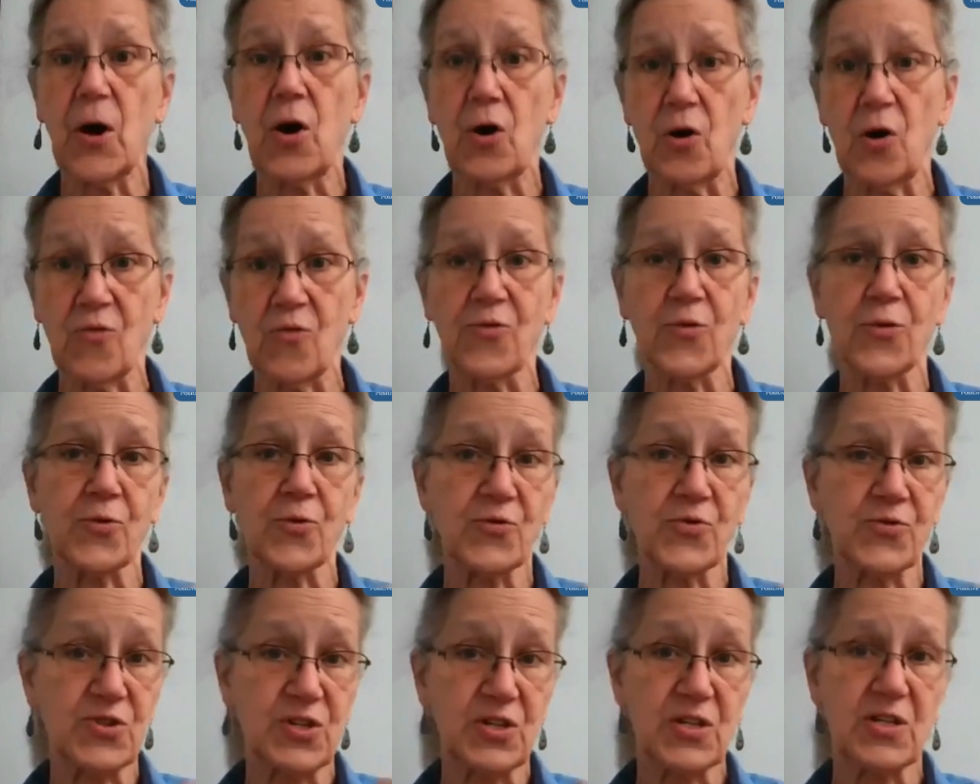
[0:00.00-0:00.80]

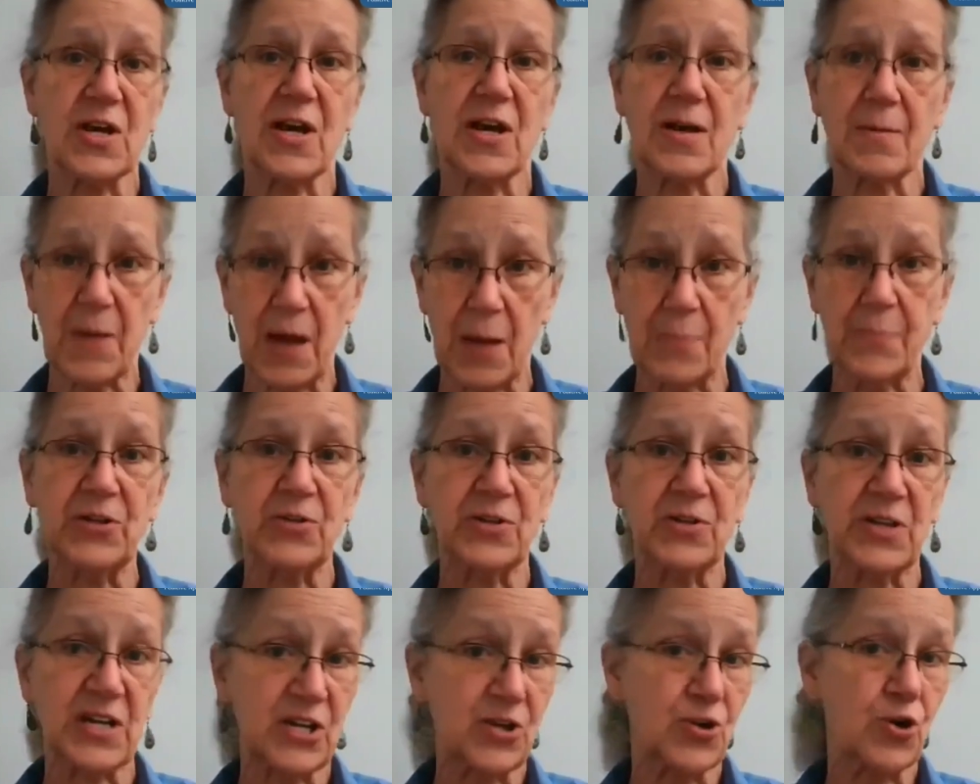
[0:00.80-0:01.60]
over to the
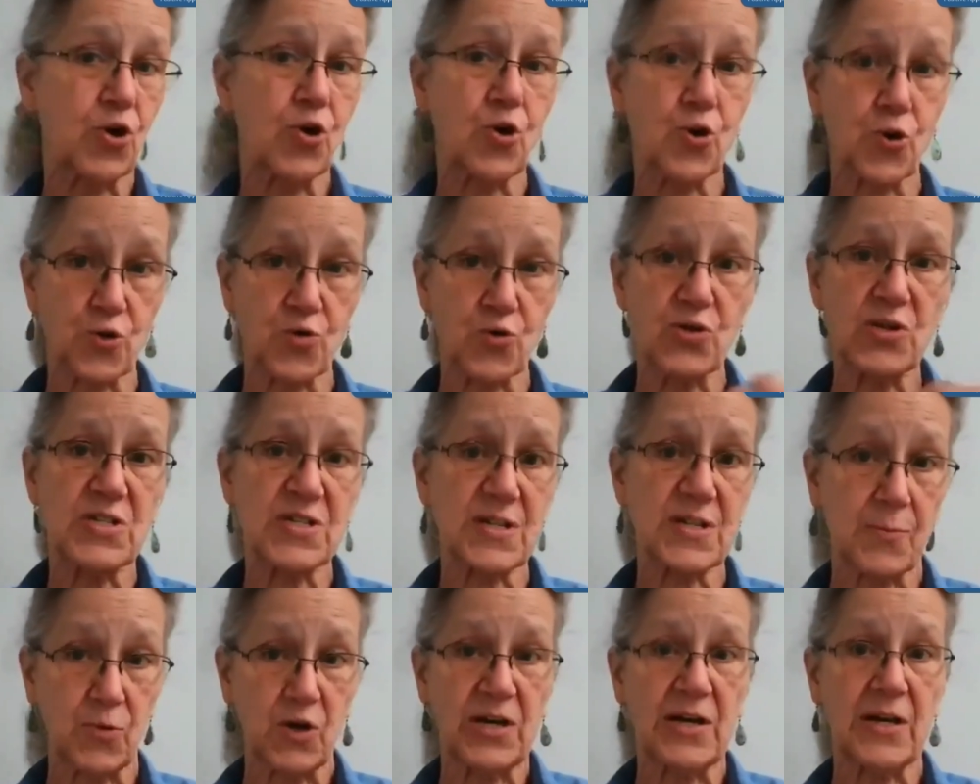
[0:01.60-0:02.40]
ability to hurt
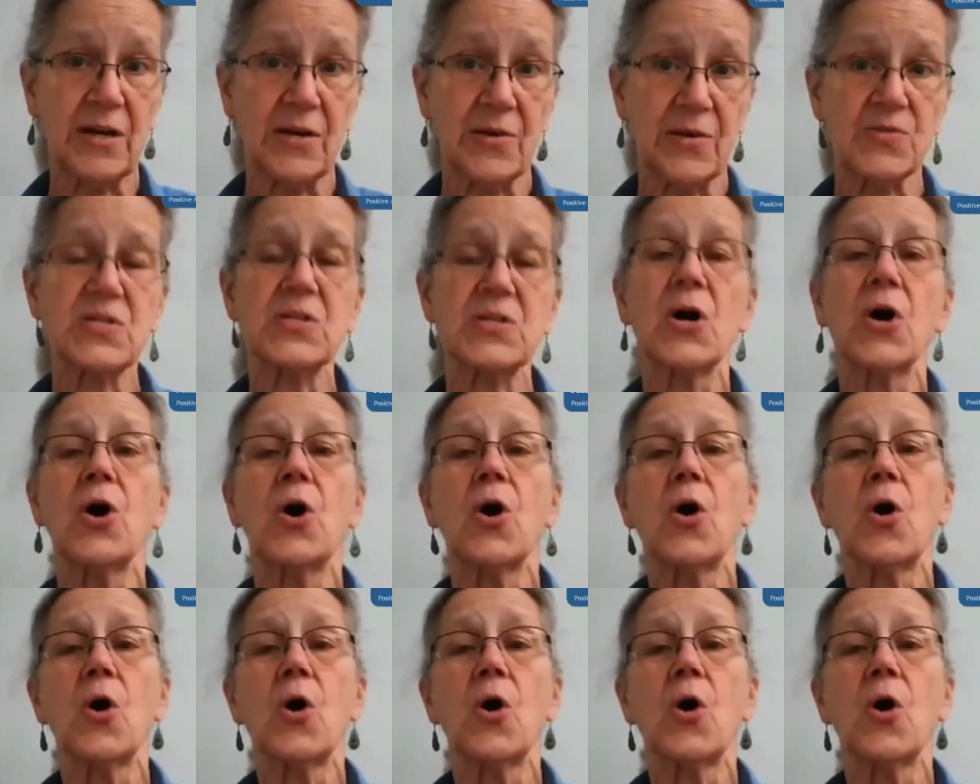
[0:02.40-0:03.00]
someone else